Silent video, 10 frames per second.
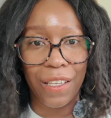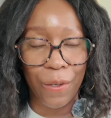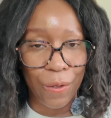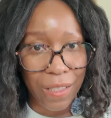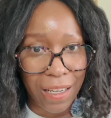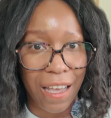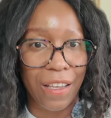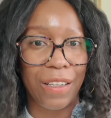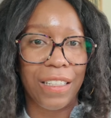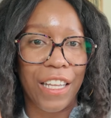Use the
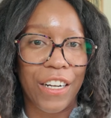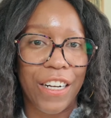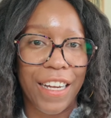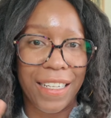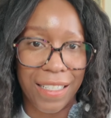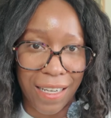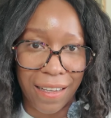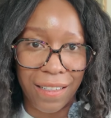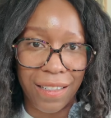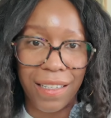calculator and
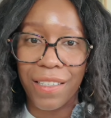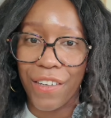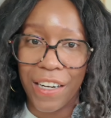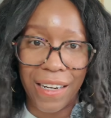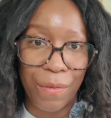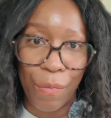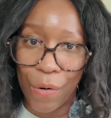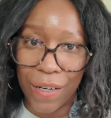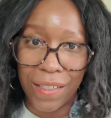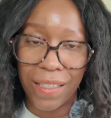test. It's very
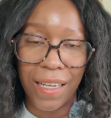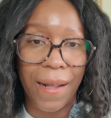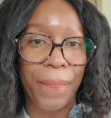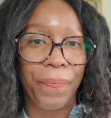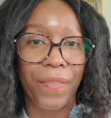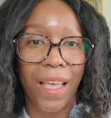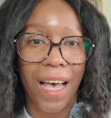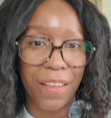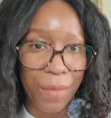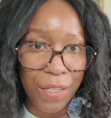important.
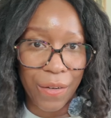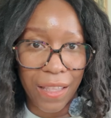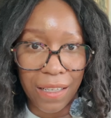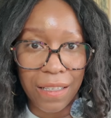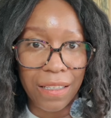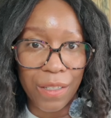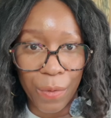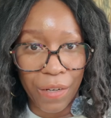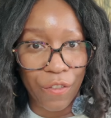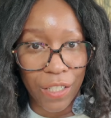I've been doing this since
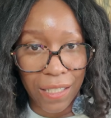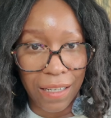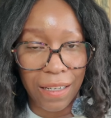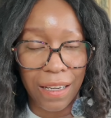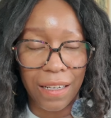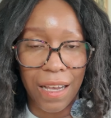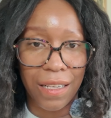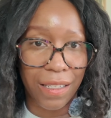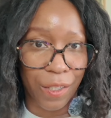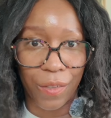2014, and I
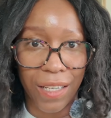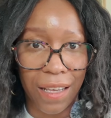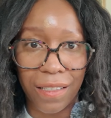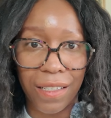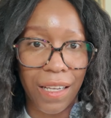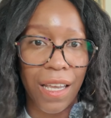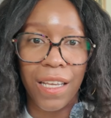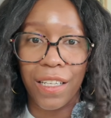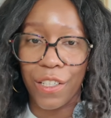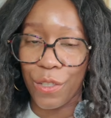still test
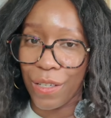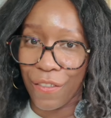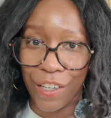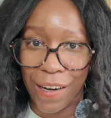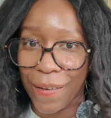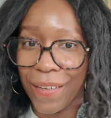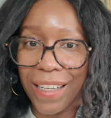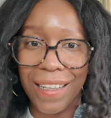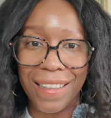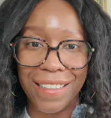because you never know.
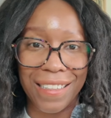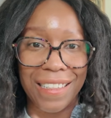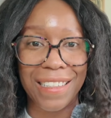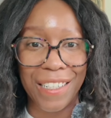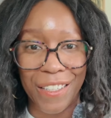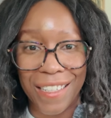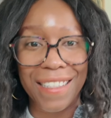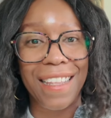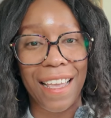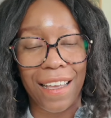This is a serious
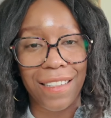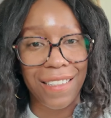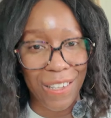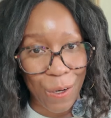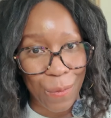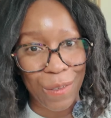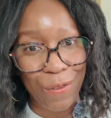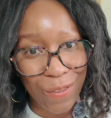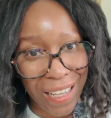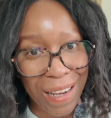thing. It's an open
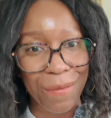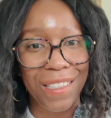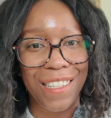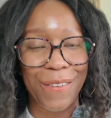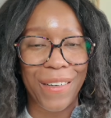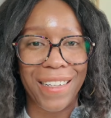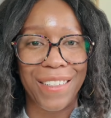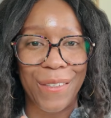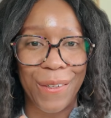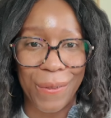flame, so you want to
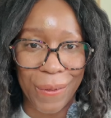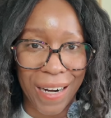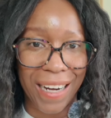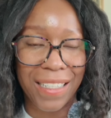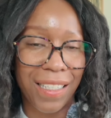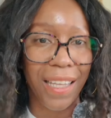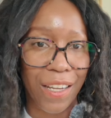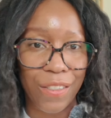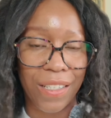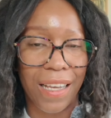do it right.
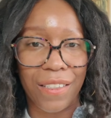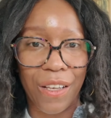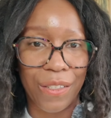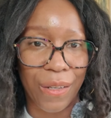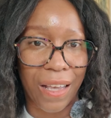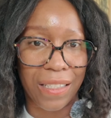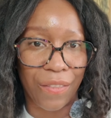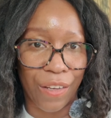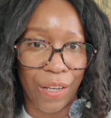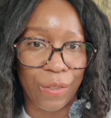CandleScience also has
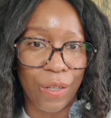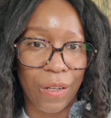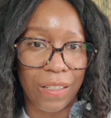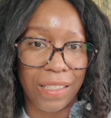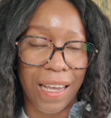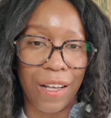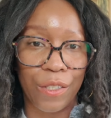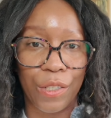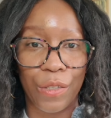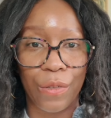a video called How
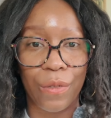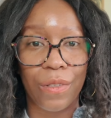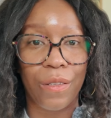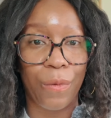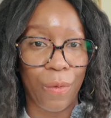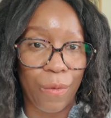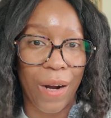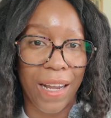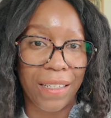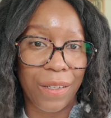to Choose the
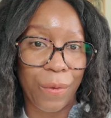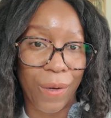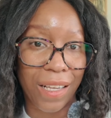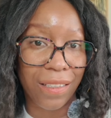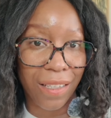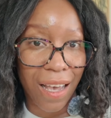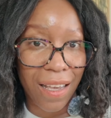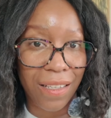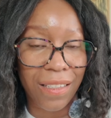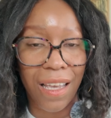Right Wick
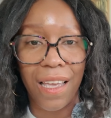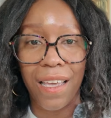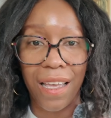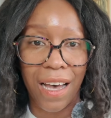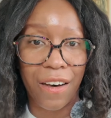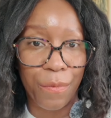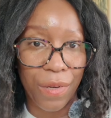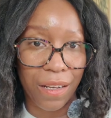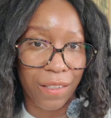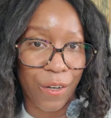Size. I'll
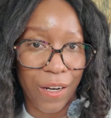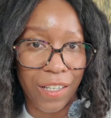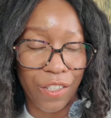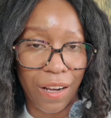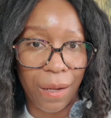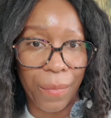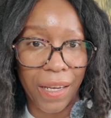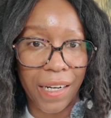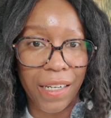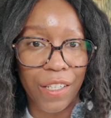put a screenshot up
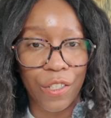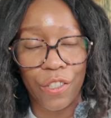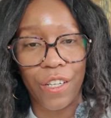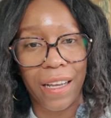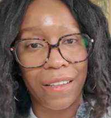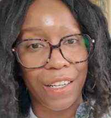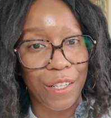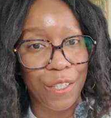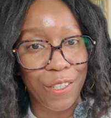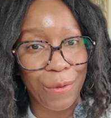here. You should check out their
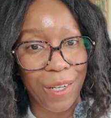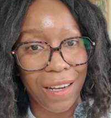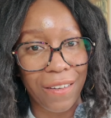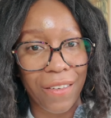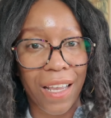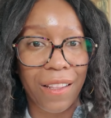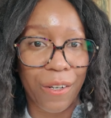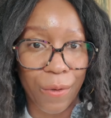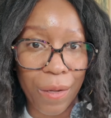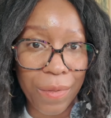YouTube channel and
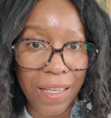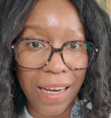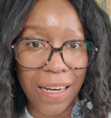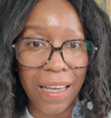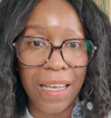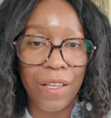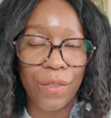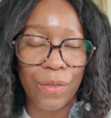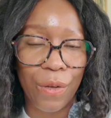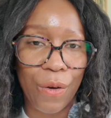their website.
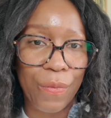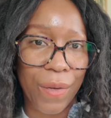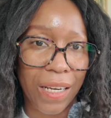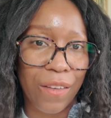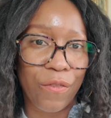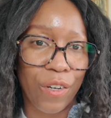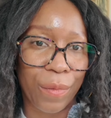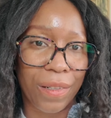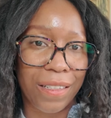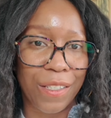So many
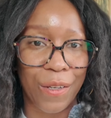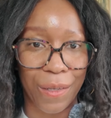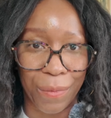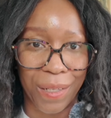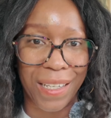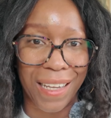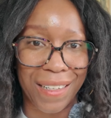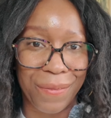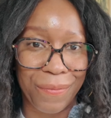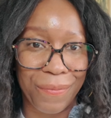formulas you can plug in.